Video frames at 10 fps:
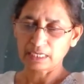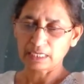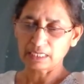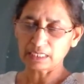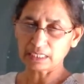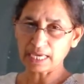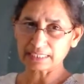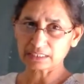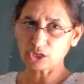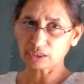He
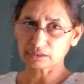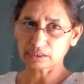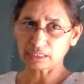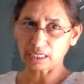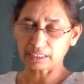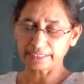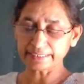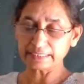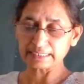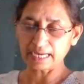has got a
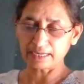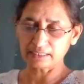great desire,